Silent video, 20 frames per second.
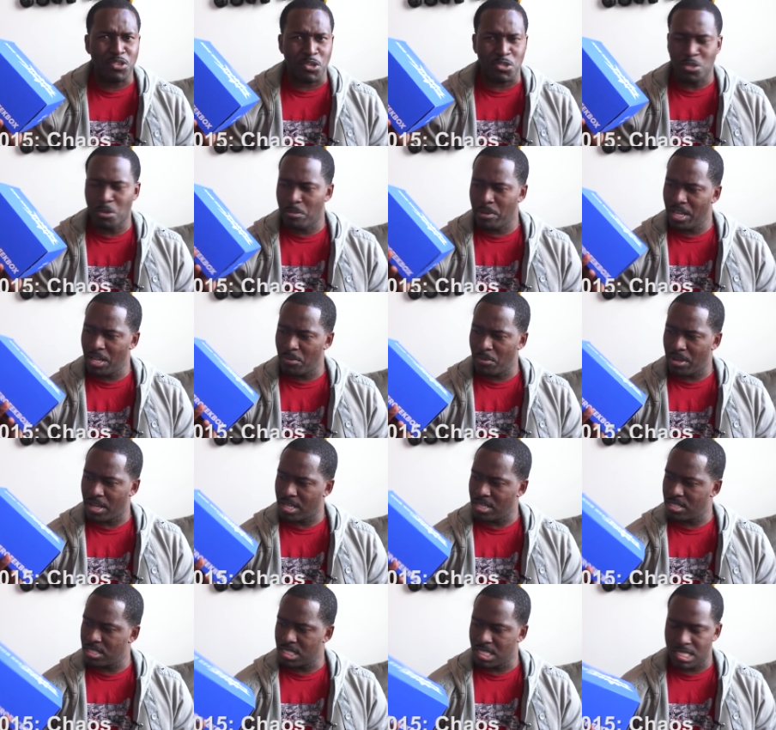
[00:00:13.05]
October anyway,
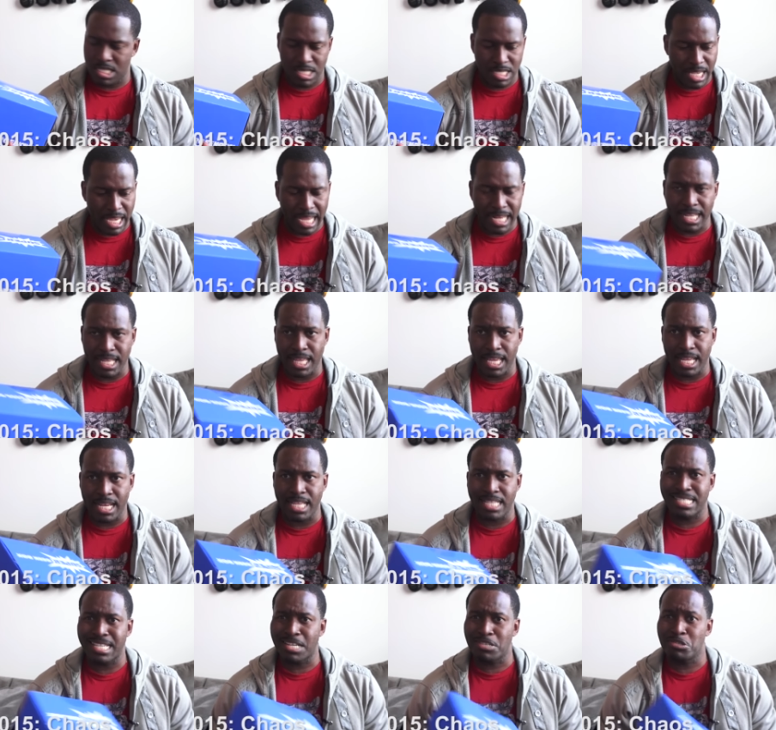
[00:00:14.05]
because it's kind of late.
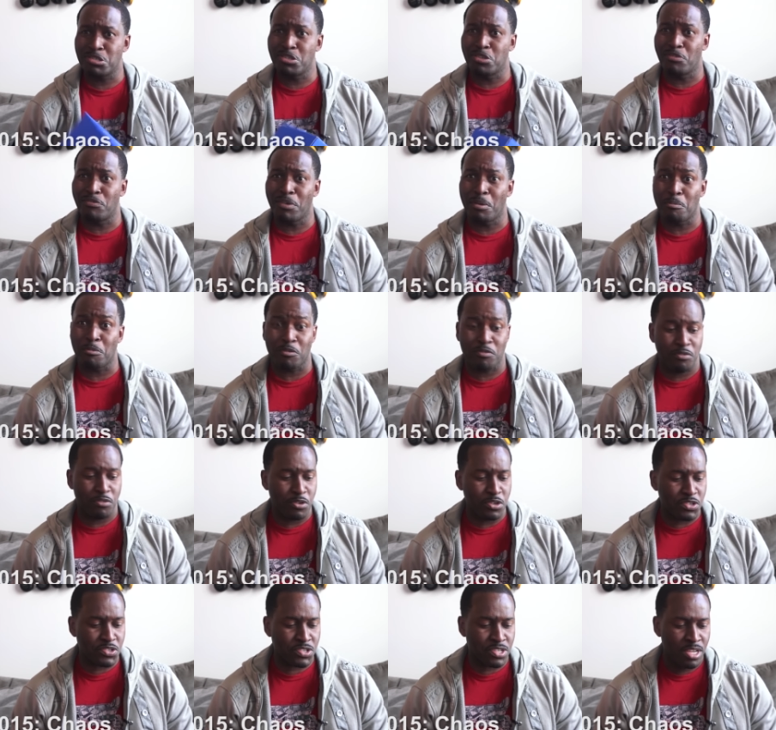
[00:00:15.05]
It's actually November
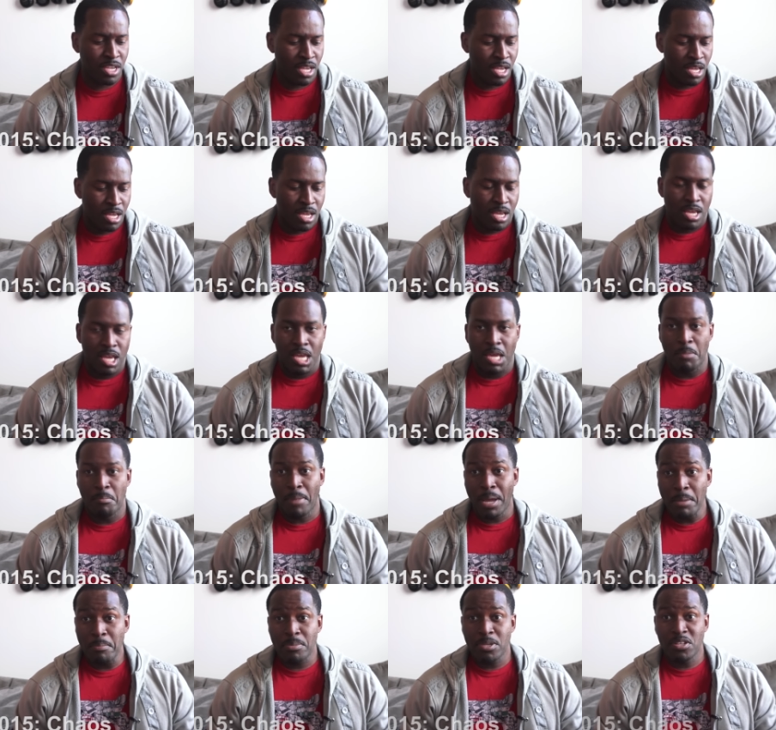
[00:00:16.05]
first. It
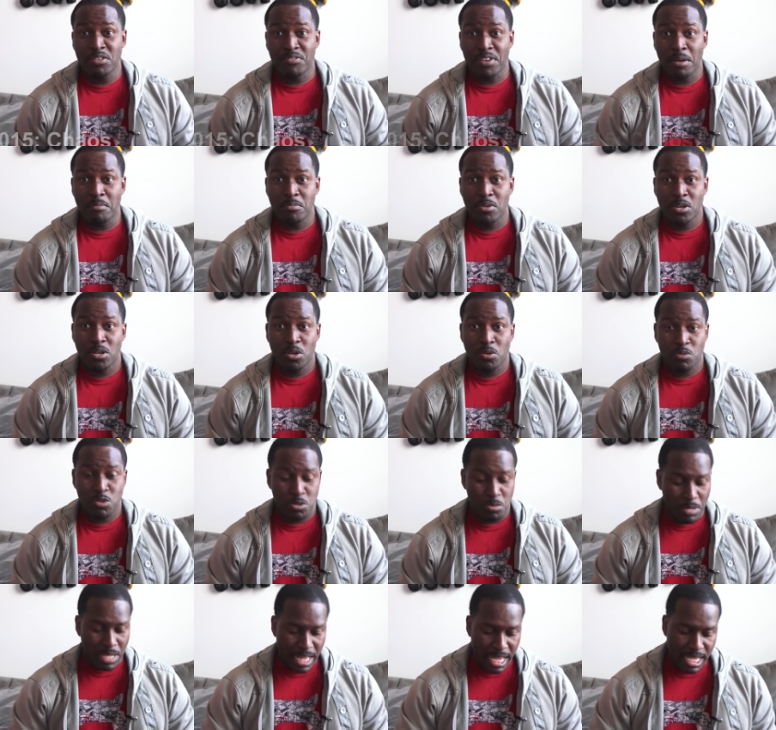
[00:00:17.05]
might be November, which
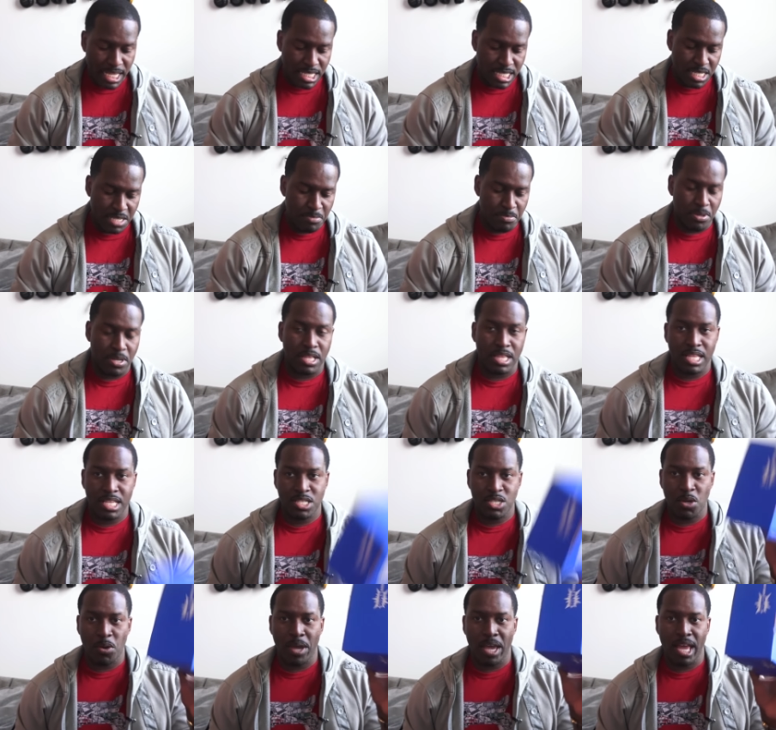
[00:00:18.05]
would be Legacy, but
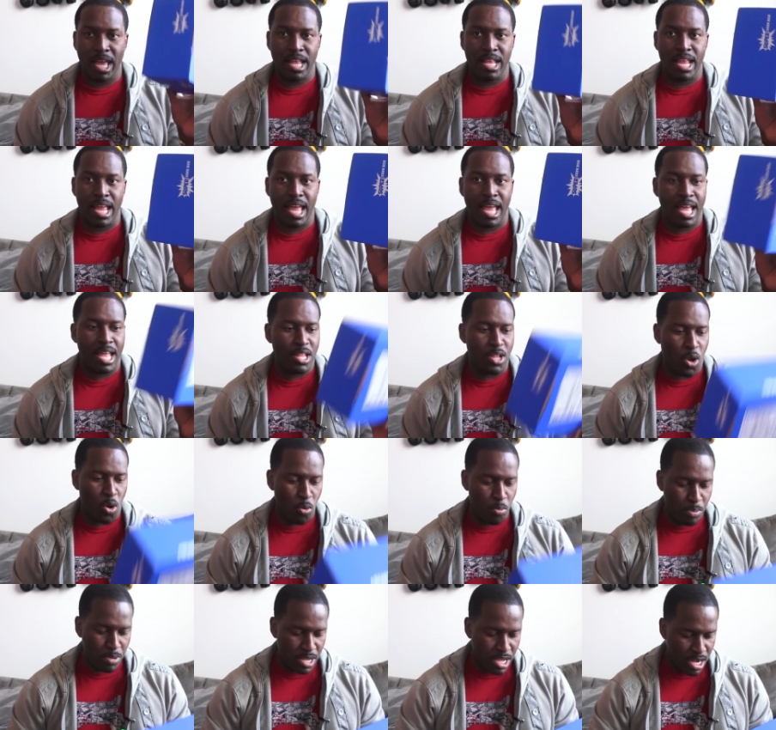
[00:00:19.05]
let's go ahead and
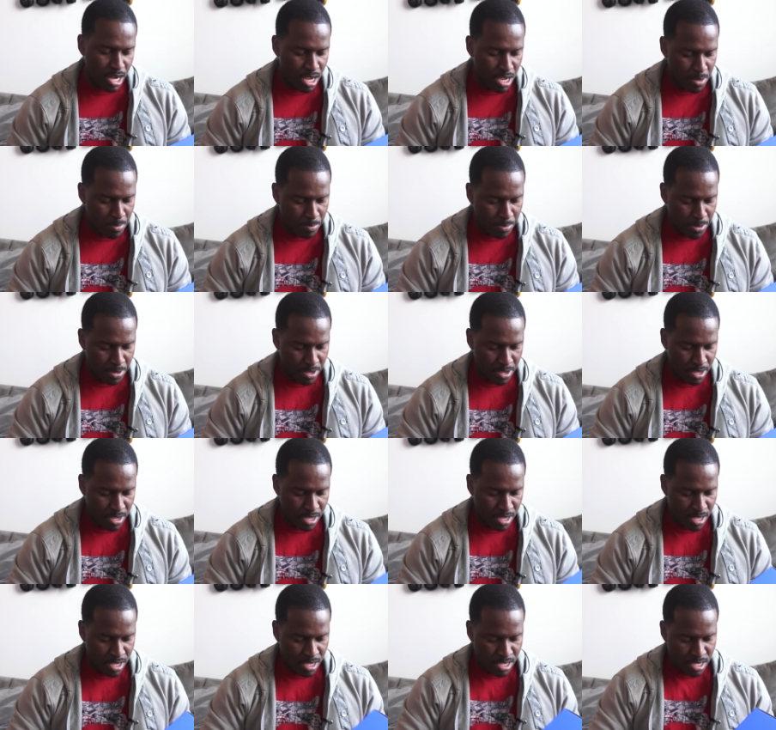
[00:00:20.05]
open it up.
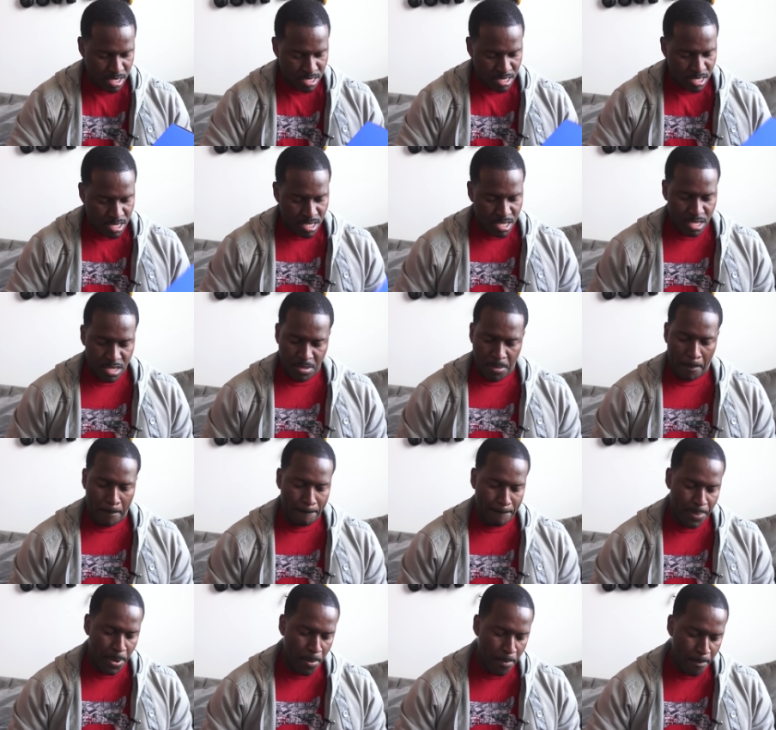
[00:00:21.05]

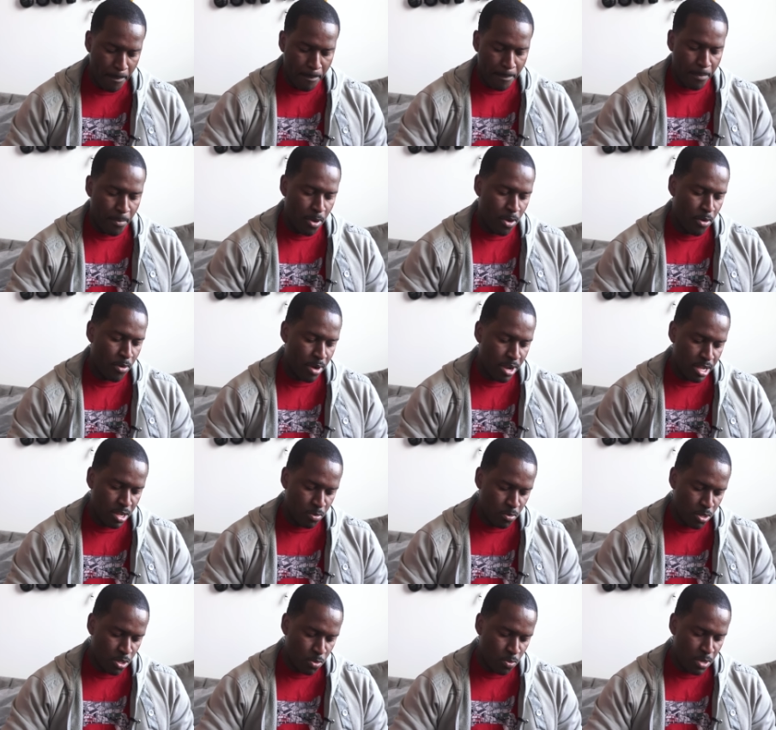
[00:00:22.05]
Boom. All right,
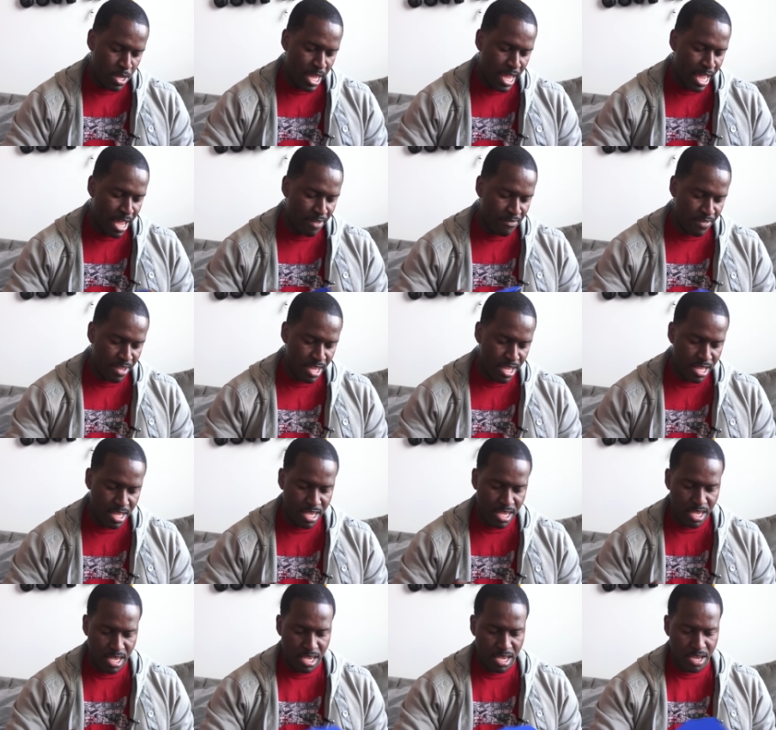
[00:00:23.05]
what do we have in
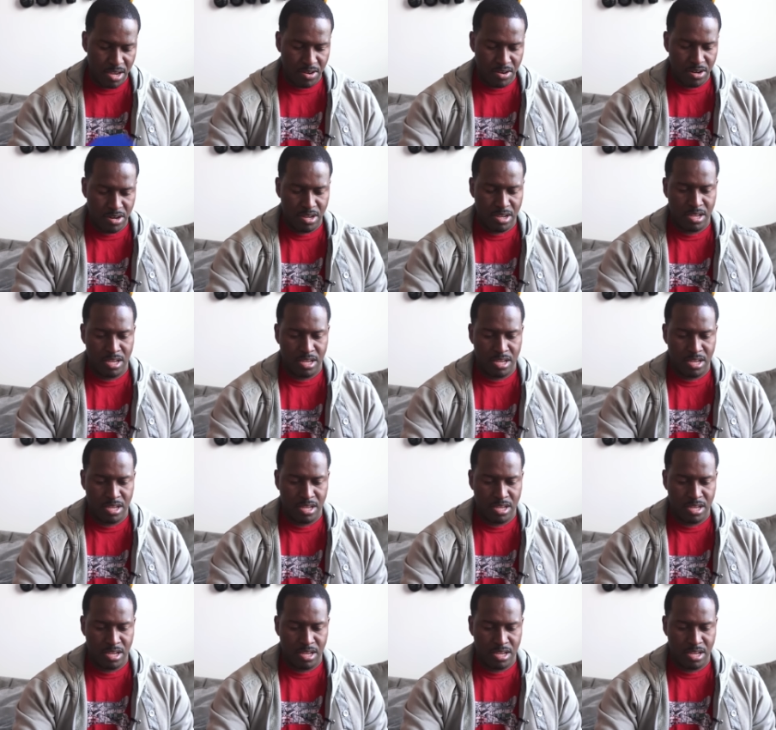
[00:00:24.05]
here?